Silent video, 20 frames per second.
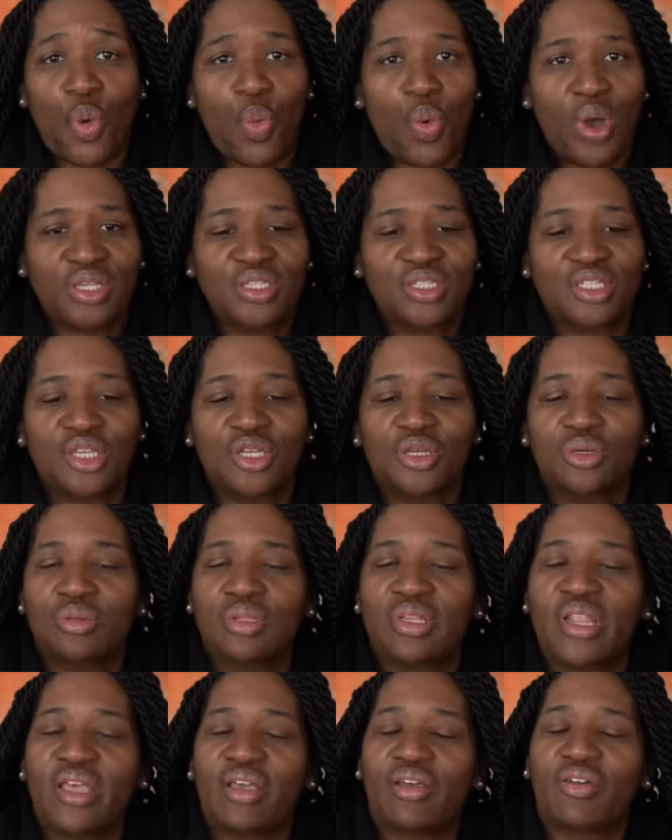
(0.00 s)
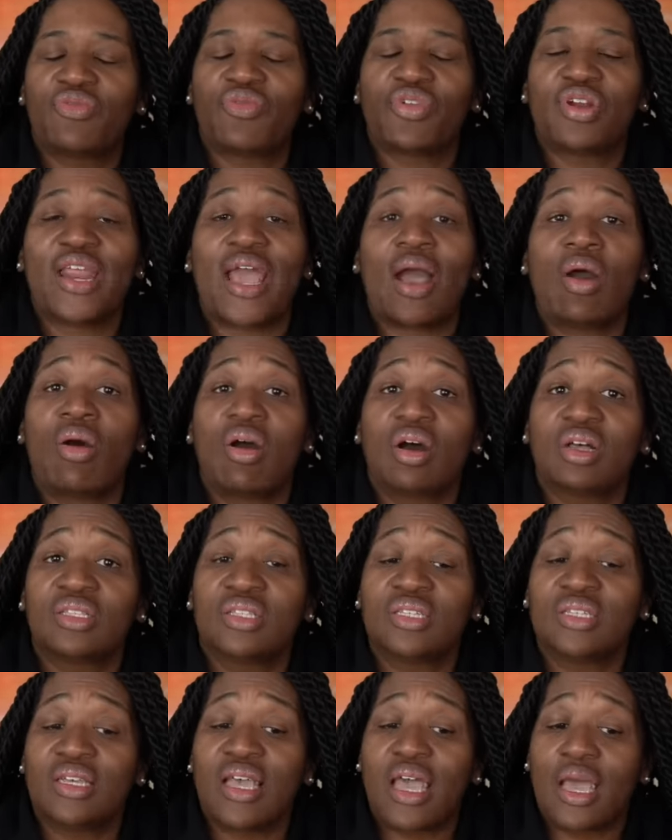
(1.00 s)
The Ones Who Live. We're now on
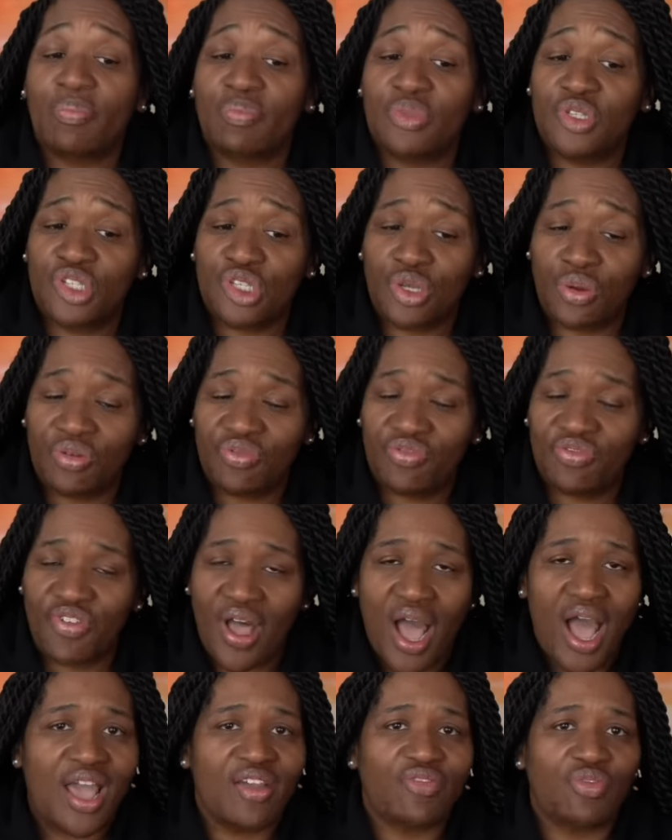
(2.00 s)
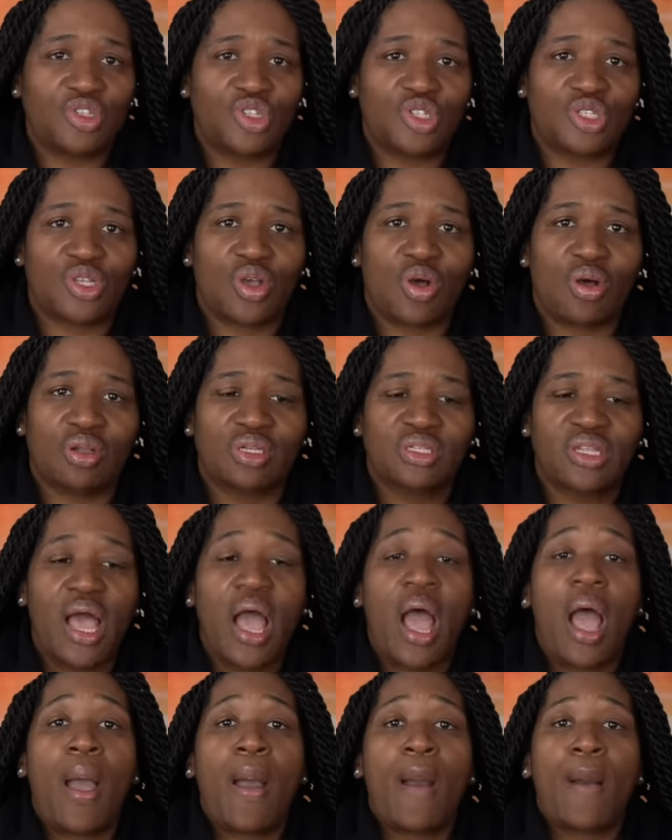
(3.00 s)
to episode five, which is called
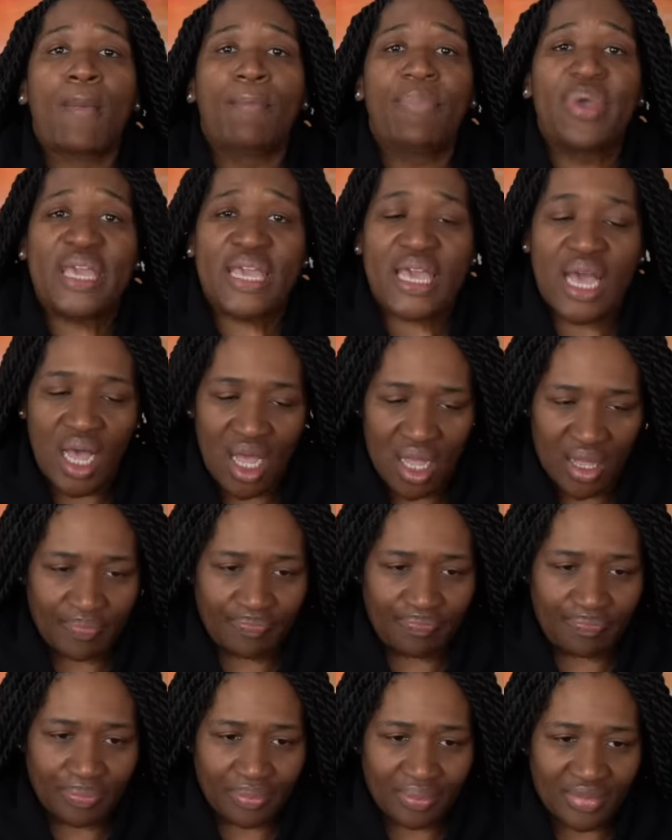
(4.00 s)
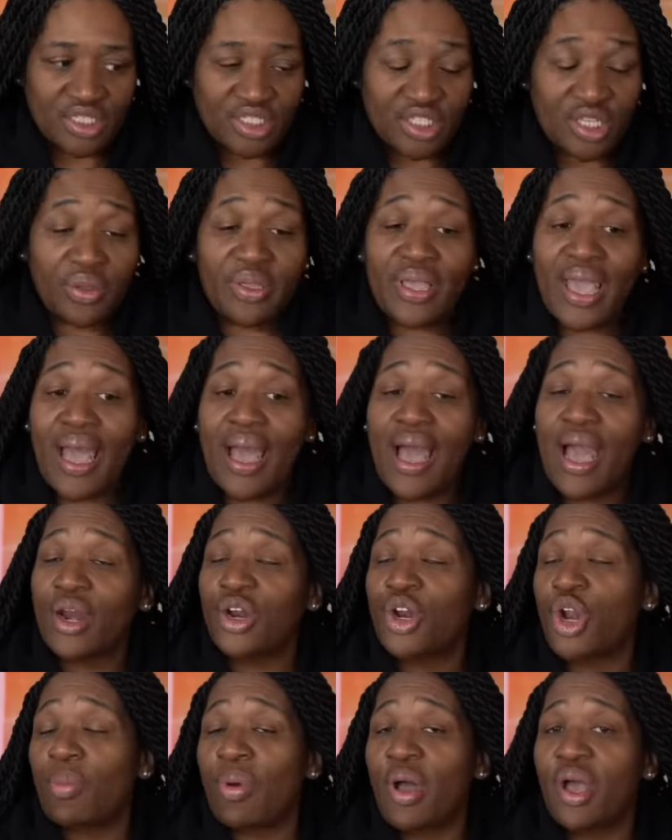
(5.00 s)
Become. So yeah, I
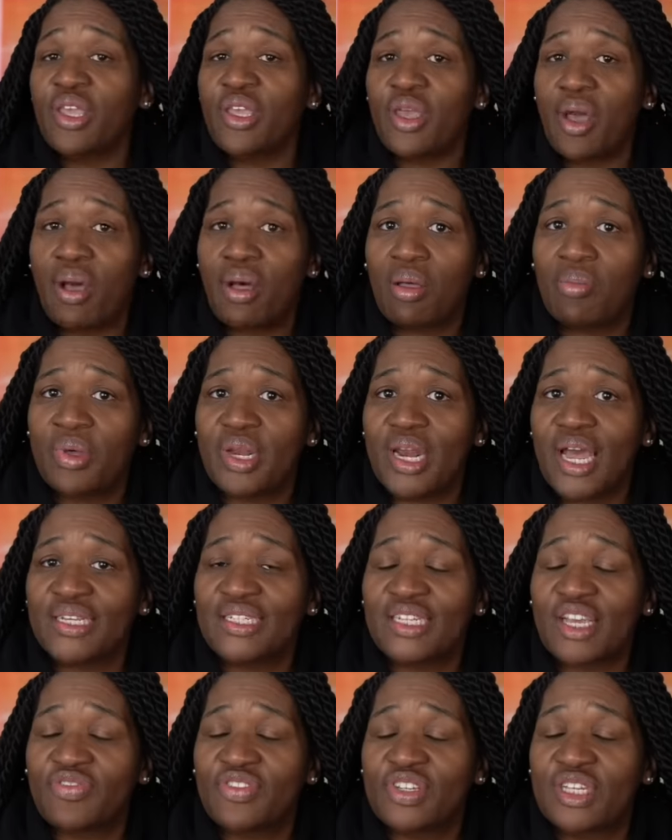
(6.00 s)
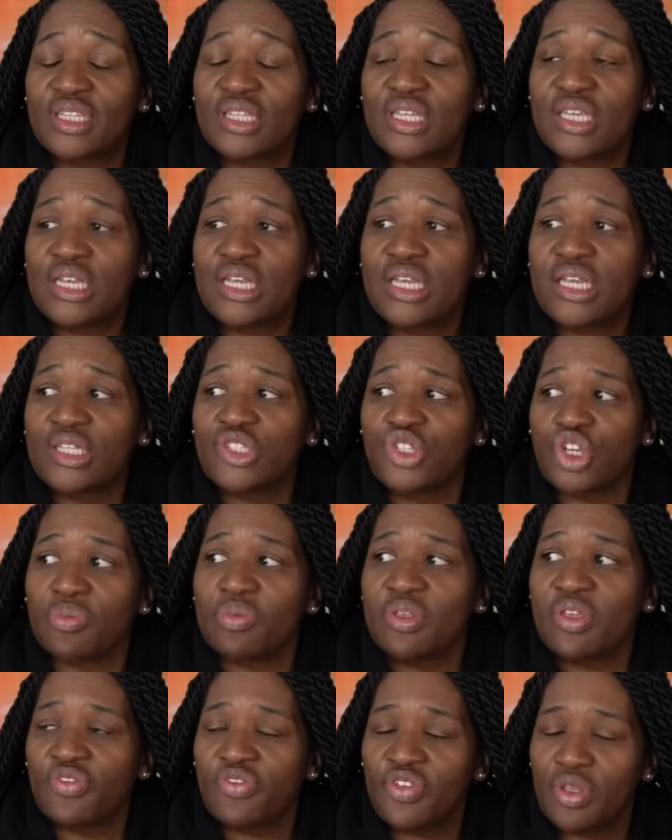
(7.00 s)
don't know about y'all, but I definitely, it
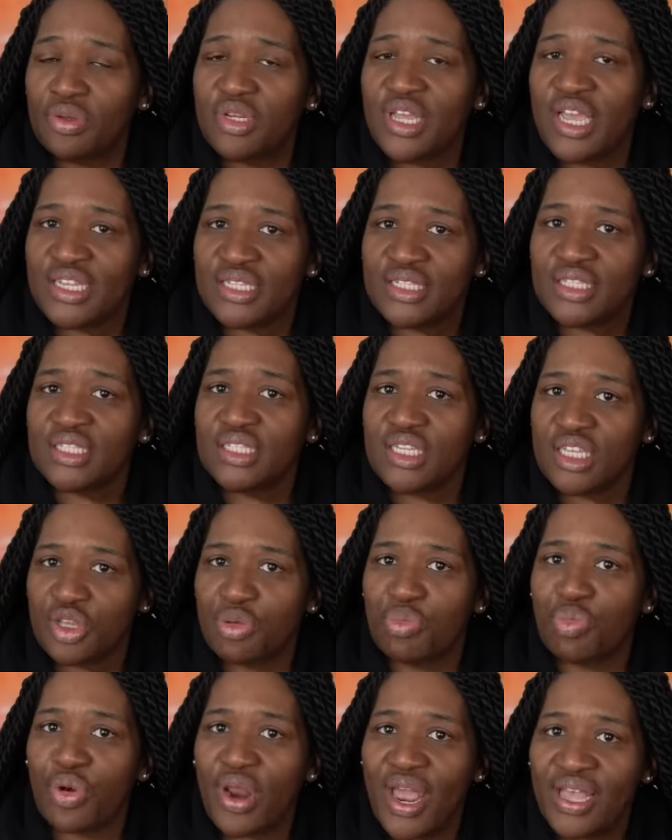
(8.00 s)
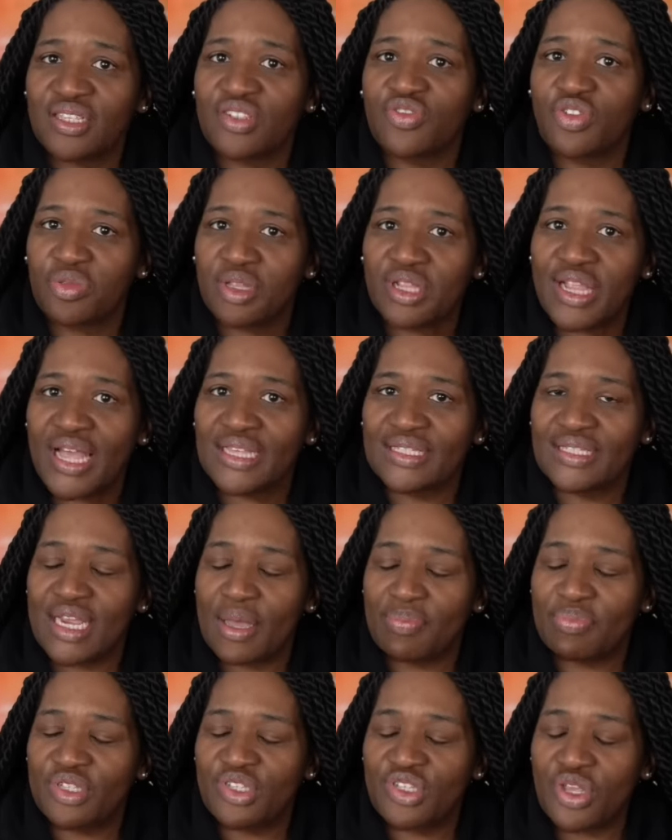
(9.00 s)
took me a few days to decompress from the last
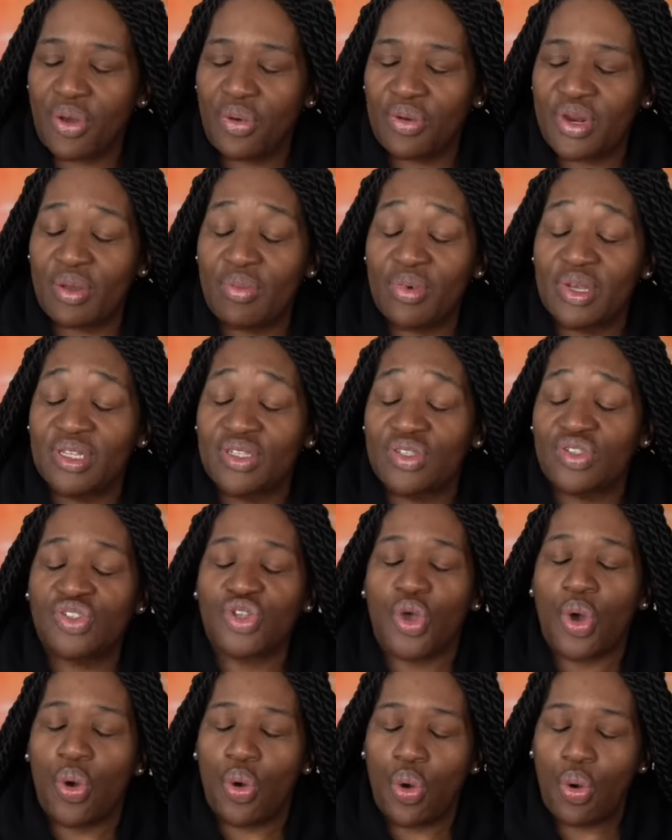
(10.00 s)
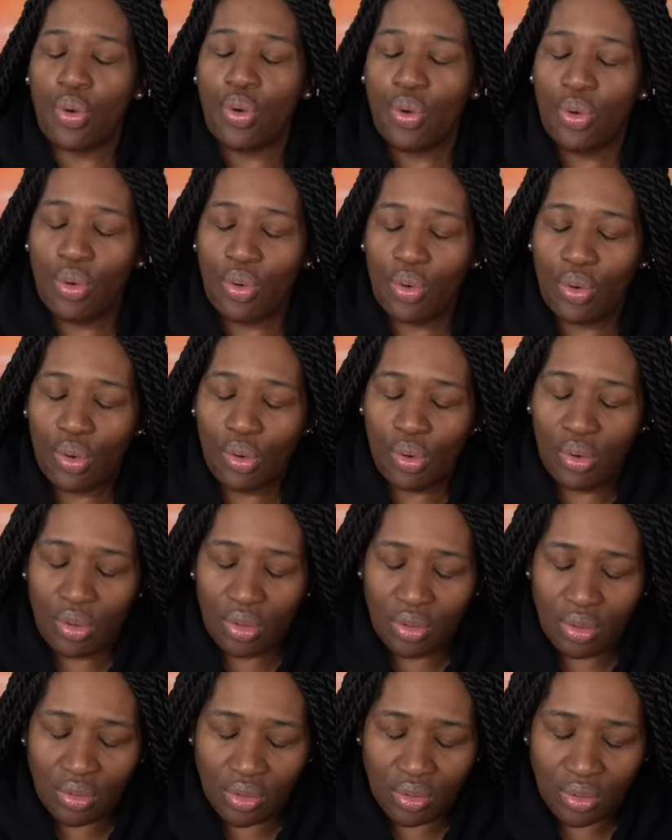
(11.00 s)
episode. It was
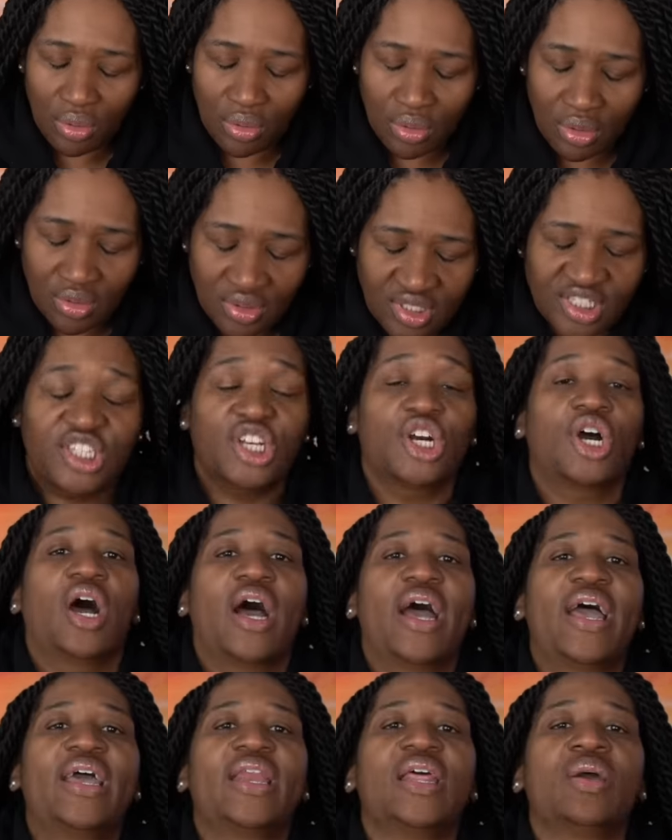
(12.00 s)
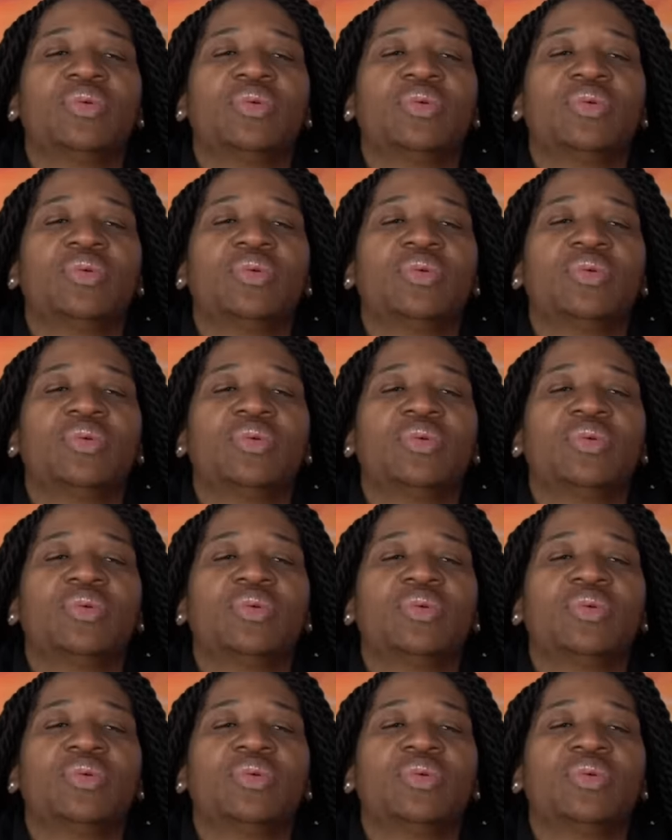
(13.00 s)
so good.